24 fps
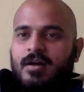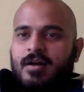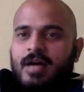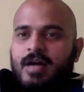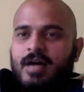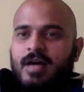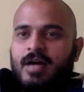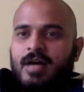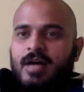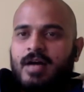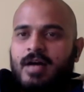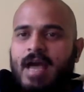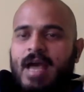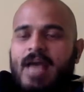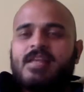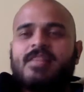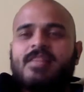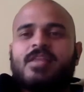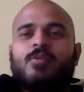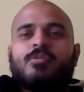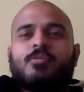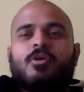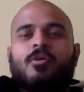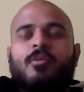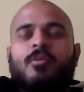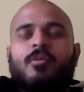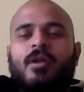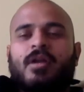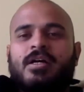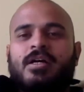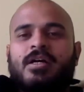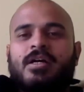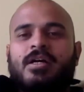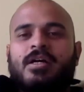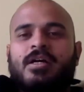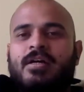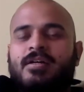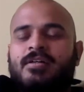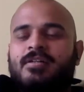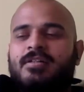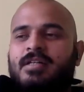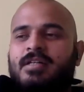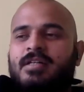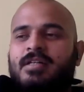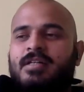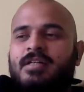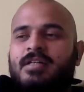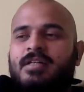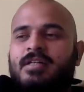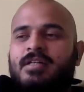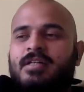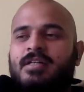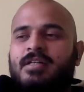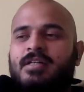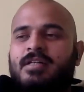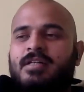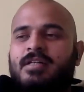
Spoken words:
as I think we spoke about earlier,